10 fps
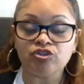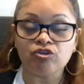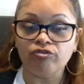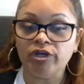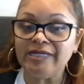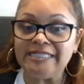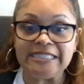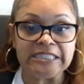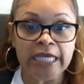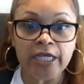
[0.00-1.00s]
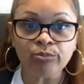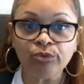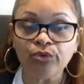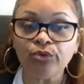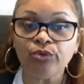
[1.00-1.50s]
this career is
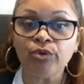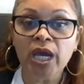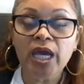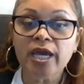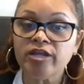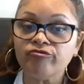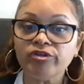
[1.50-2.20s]
sustainable.